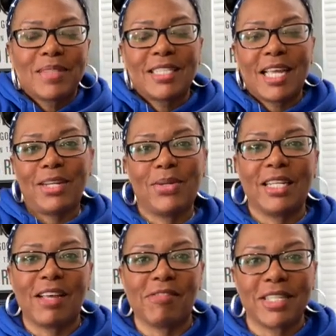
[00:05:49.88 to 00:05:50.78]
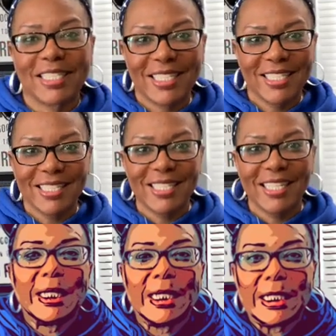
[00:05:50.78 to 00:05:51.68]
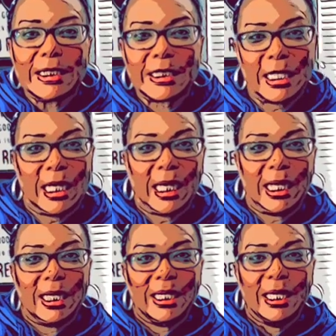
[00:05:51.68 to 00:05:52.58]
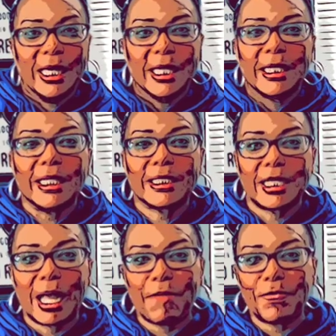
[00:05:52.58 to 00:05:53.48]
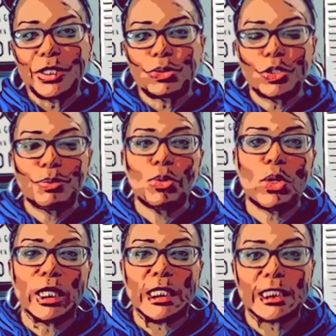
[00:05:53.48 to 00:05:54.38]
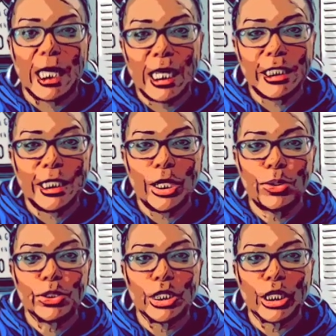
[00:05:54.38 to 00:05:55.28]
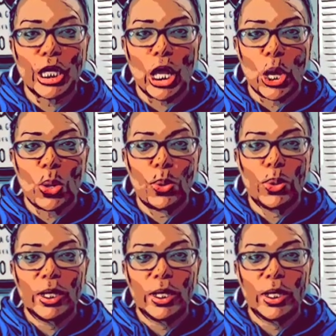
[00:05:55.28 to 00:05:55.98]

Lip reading: I know you love it. Lisa, this conference was more than 10 years ago.